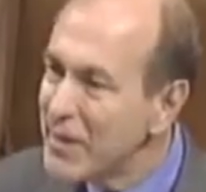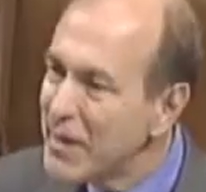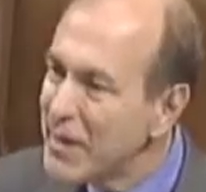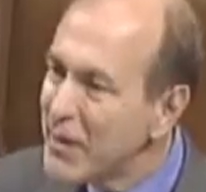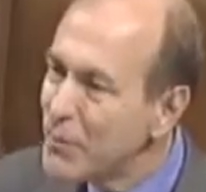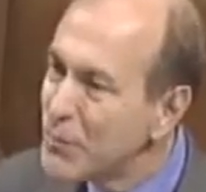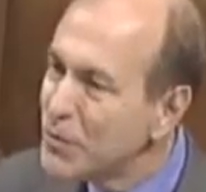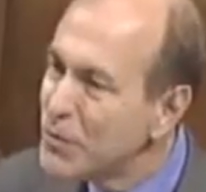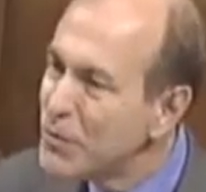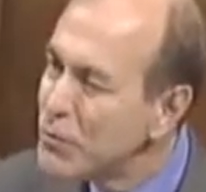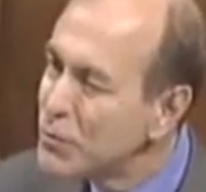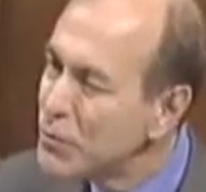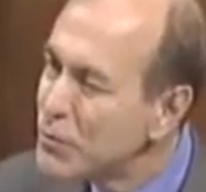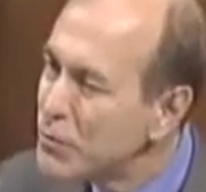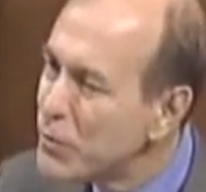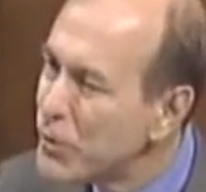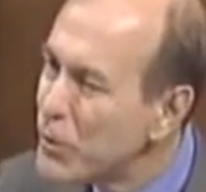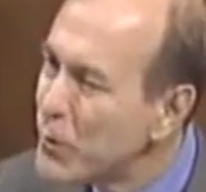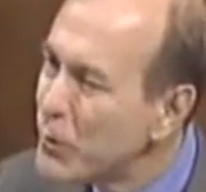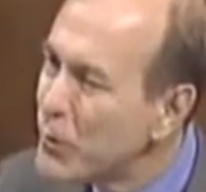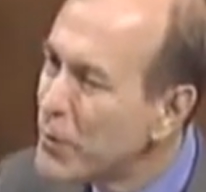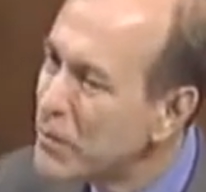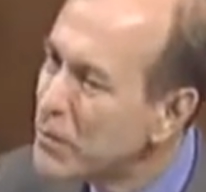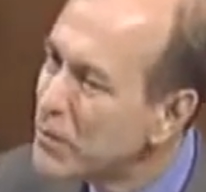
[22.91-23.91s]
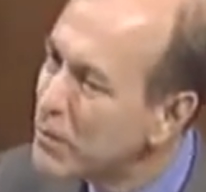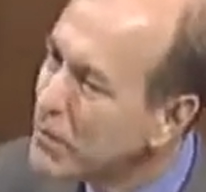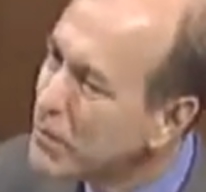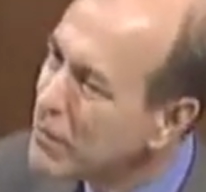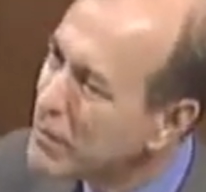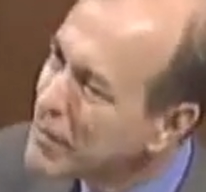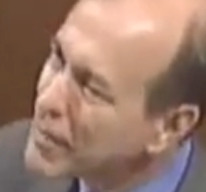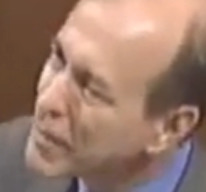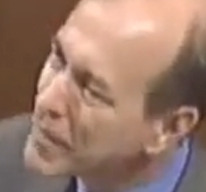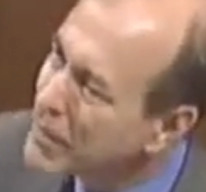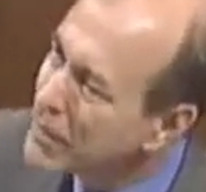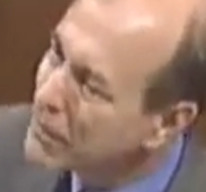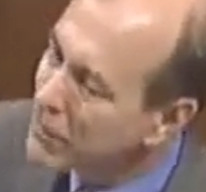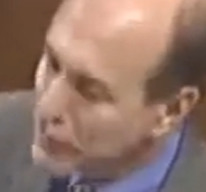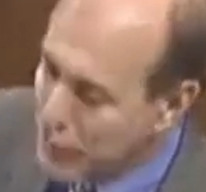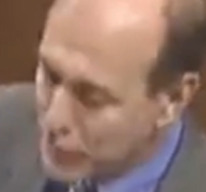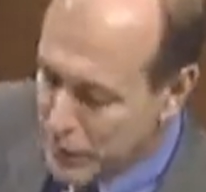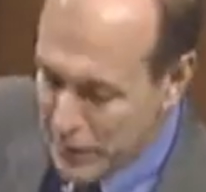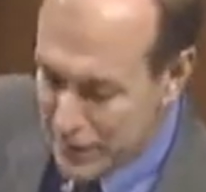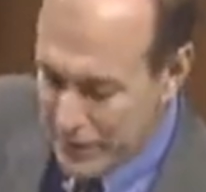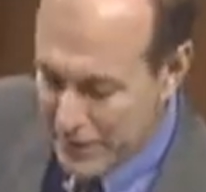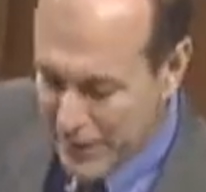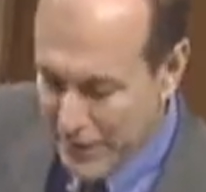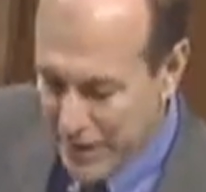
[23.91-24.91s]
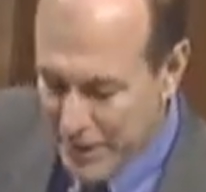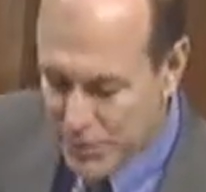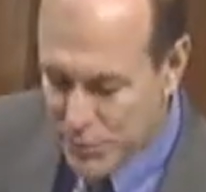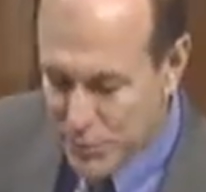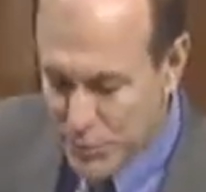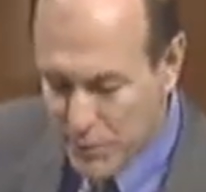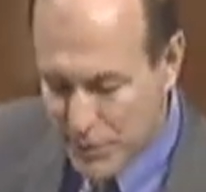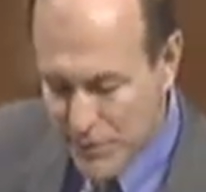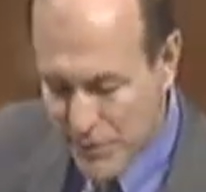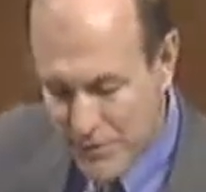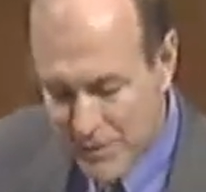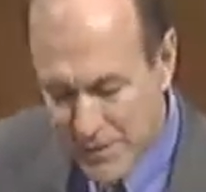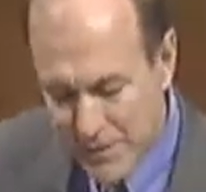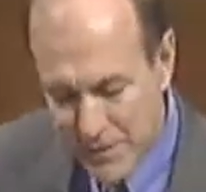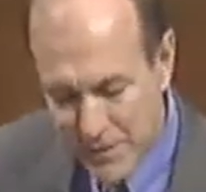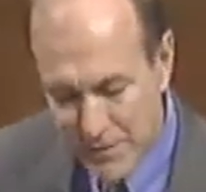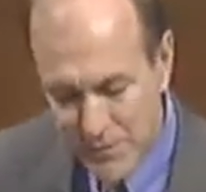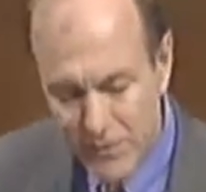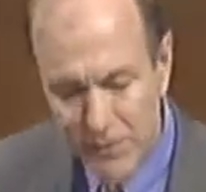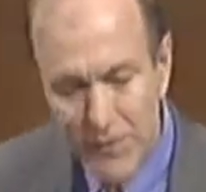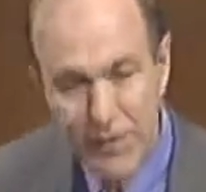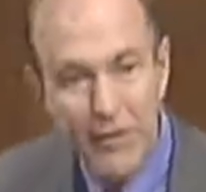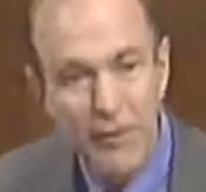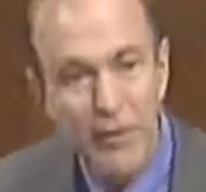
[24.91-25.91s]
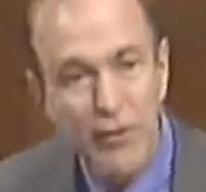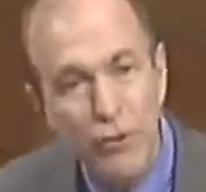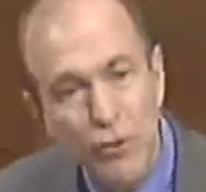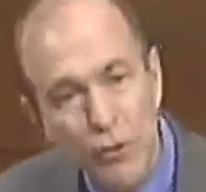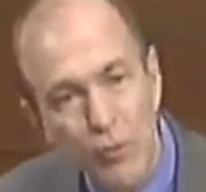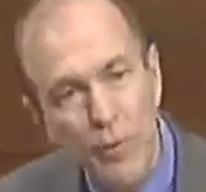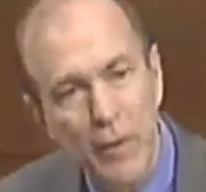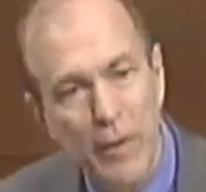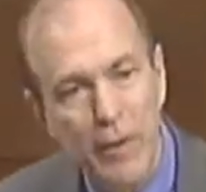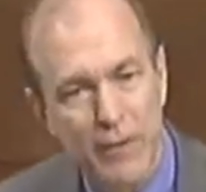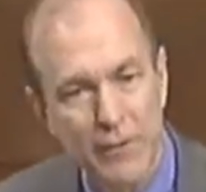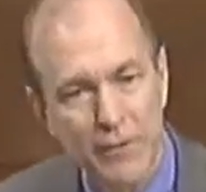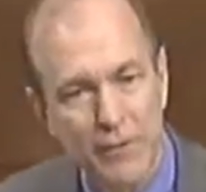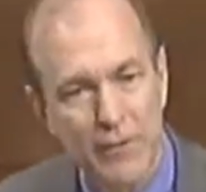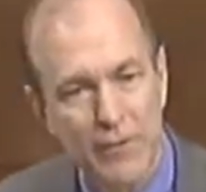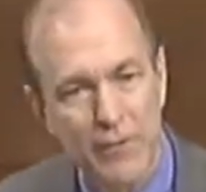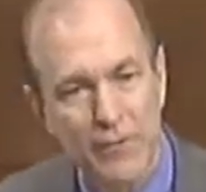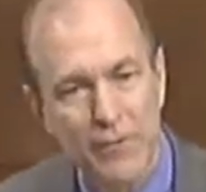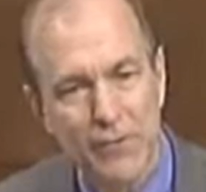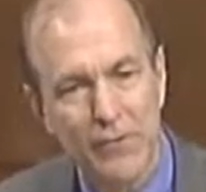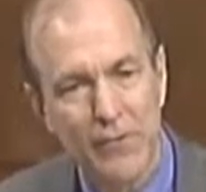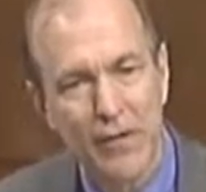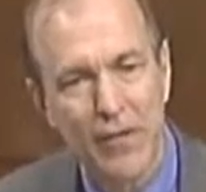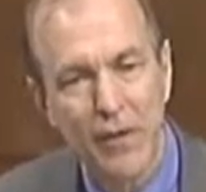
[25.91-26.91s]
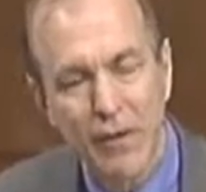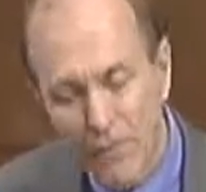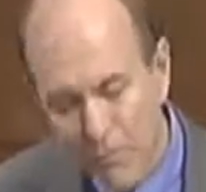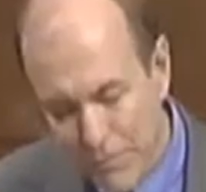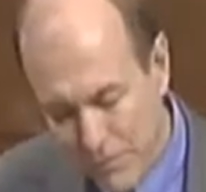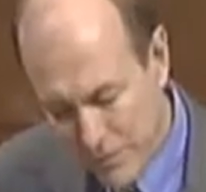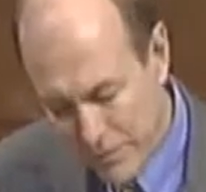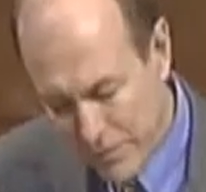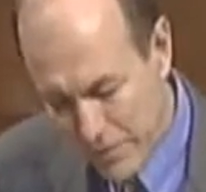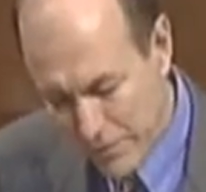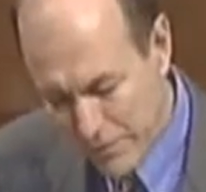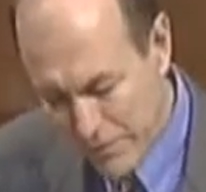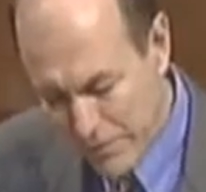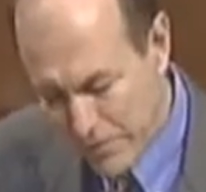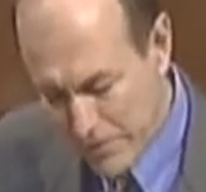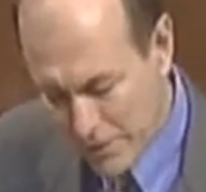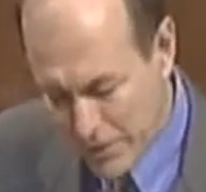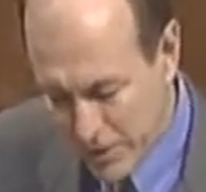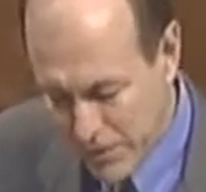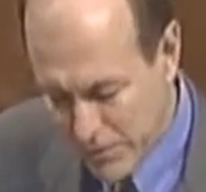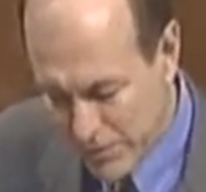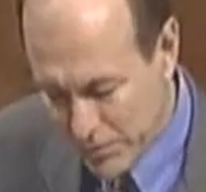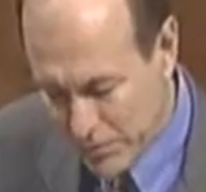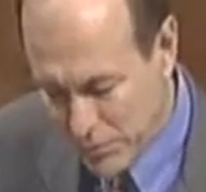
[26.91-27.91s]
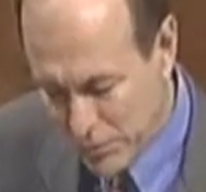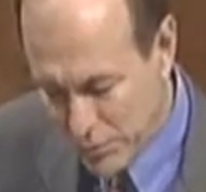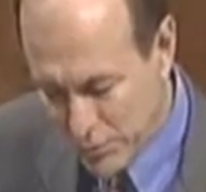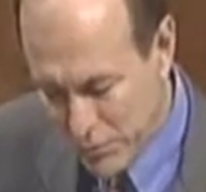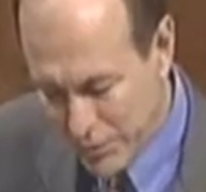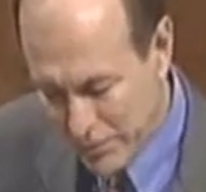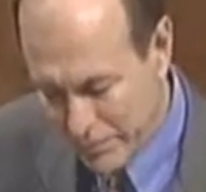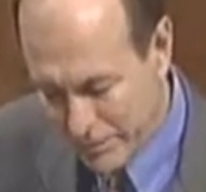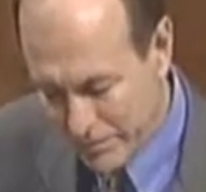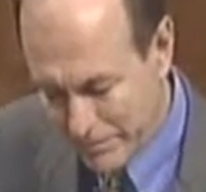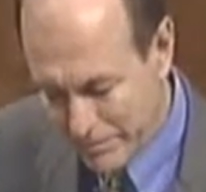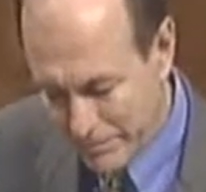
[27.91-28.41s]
And we do so taking a look at the intricacies and the nuances of the Constitution.